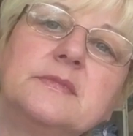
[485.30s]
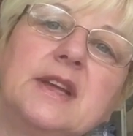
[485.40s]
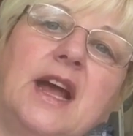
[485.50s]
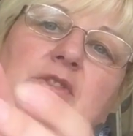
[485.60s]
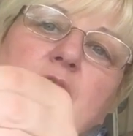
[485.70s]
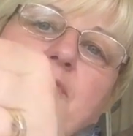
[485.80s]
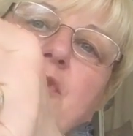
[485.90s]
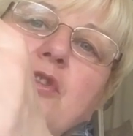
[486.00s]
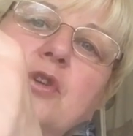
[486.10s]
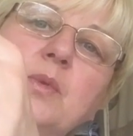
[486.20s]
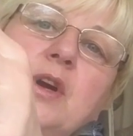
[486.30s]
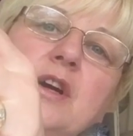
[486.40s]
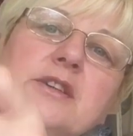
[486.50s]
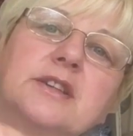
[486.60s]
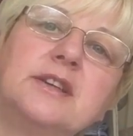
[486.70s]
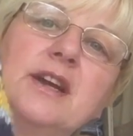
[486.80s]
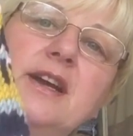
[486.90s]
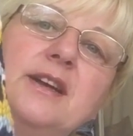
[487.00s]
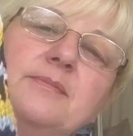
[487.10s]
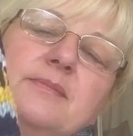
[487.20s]
I love colour work
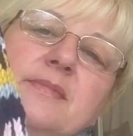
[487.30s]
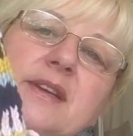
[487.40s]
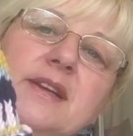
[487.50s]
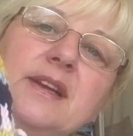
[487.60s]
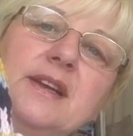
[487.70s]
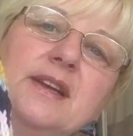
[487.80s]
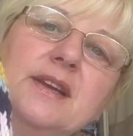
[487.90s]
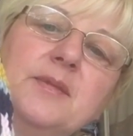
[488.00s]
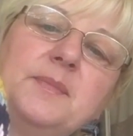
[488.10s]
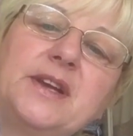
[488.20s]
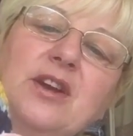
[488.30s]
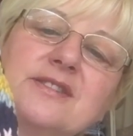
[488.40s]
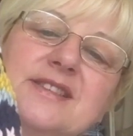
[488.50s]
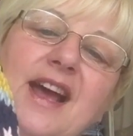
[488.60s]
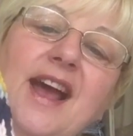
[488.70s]
because